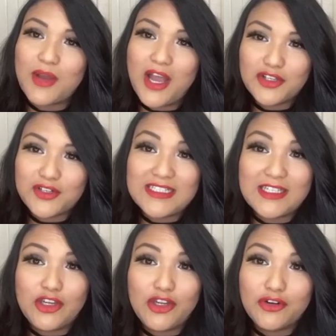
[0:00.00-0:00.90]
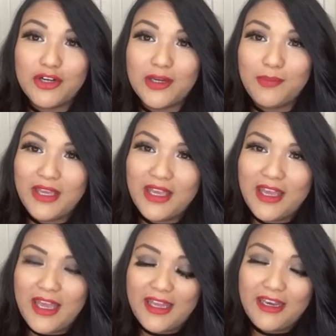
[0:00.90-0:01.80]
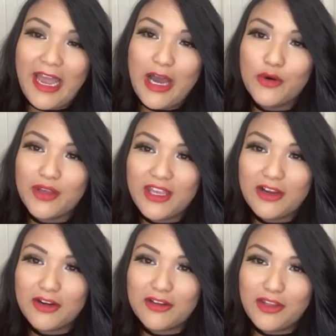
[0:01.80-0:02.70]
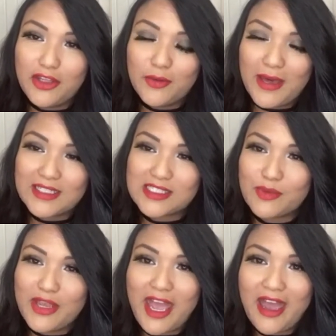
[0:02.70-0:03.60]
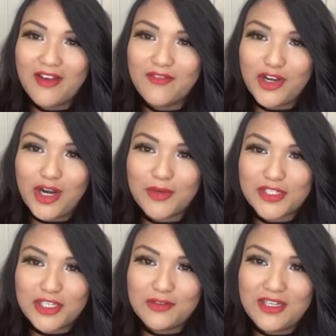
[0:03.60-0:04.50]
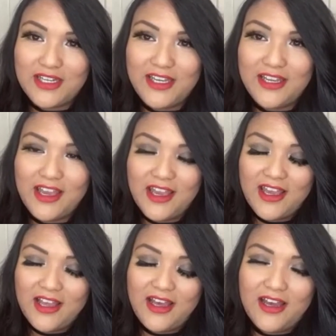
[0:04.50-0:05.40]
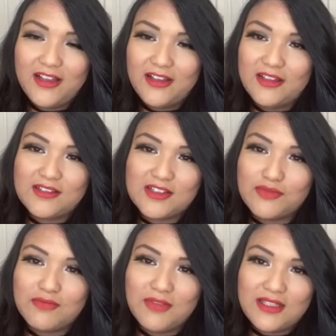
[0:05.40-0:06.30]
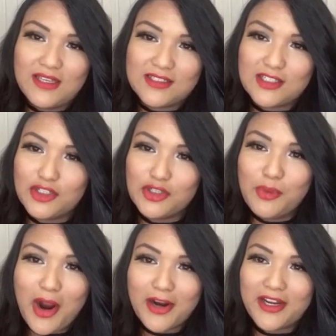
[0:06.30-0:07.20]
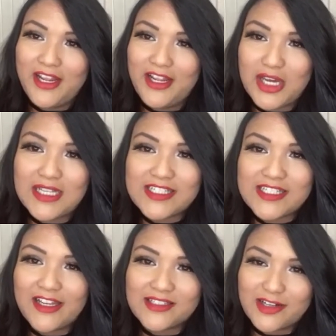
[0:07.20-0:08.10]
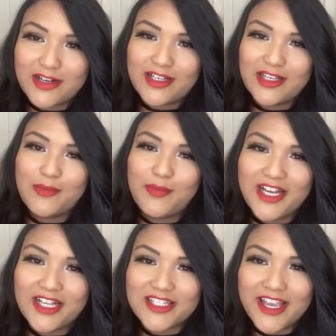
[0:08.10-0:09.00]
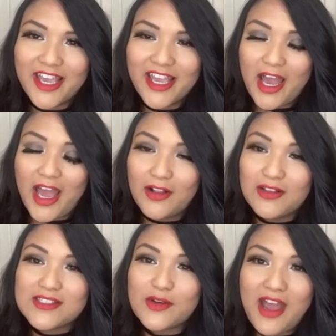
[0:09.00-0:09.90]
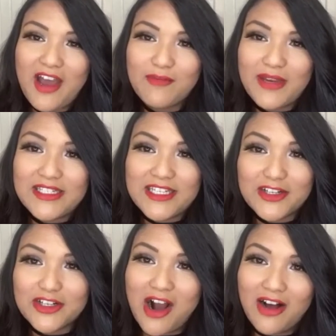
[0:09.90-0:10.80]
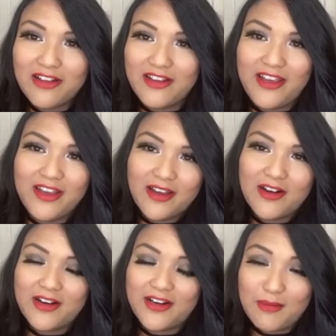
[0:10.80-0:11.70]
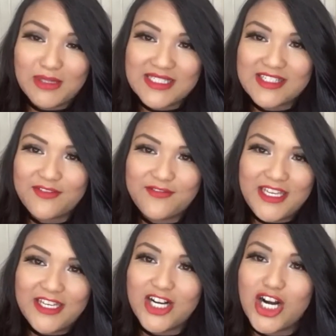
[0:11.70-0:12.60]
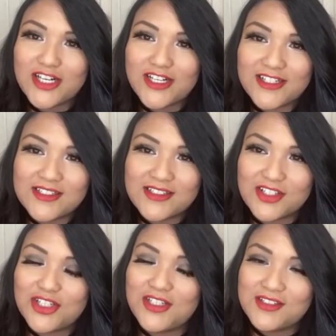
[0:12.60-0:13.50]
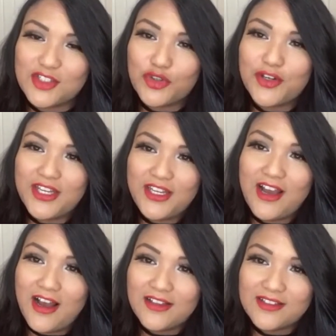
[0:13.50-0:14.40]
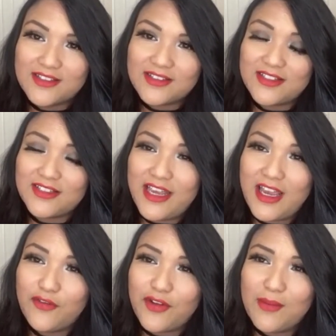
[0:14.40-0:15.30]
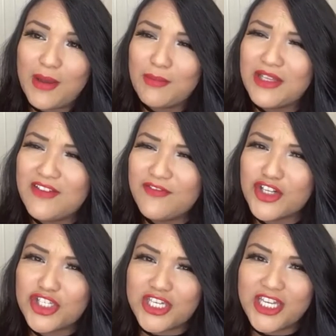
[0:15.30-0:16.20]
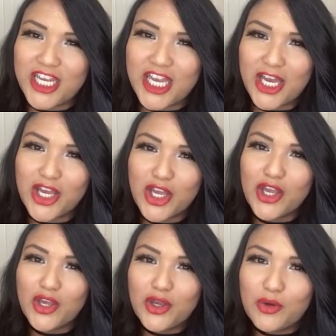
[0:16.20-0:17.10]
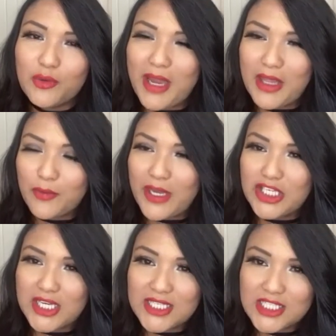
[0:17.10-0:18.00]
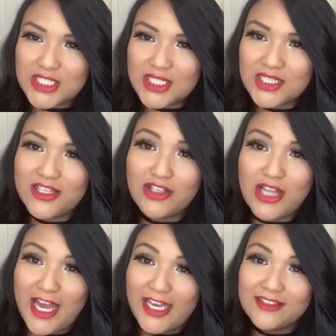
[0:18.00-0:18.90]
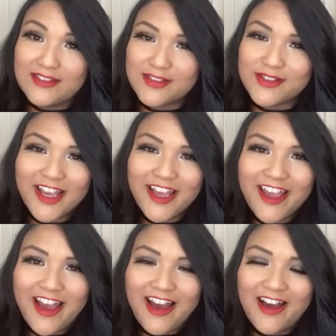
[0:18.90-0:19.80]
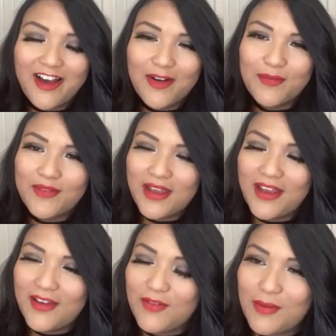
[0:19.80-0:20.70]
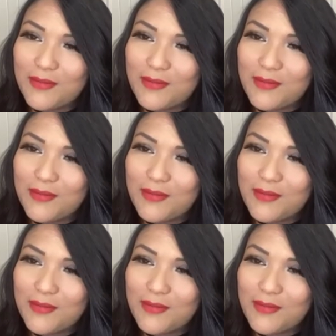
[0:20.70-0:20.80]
countries in Europe. And now here in the US, we have an opportunity. It's a new party just getting started, but I also have my dear colleague. Her name is Sephida Artis. She's joining us today from, I believe, Virginia, who, by the way, just legalized, if I'm